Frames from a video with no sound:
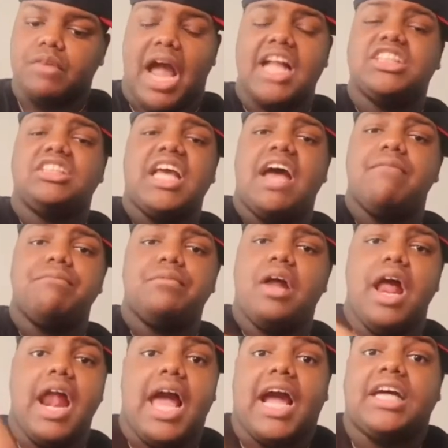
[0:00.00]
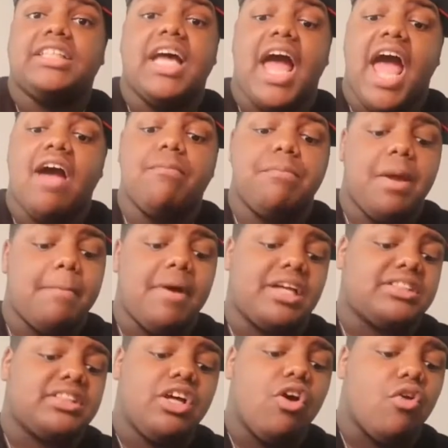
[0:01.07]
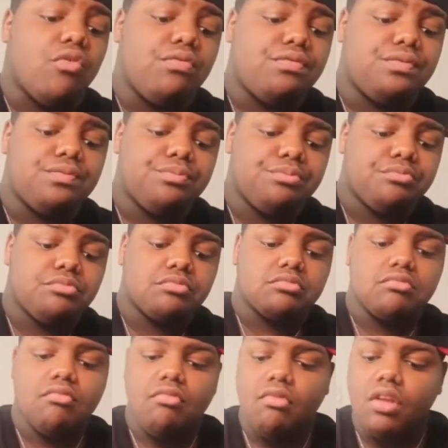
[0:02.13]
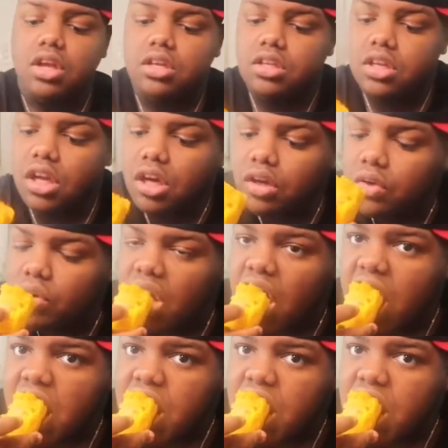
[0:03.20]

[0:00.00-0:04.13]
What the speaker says: I haven't been myself, you know.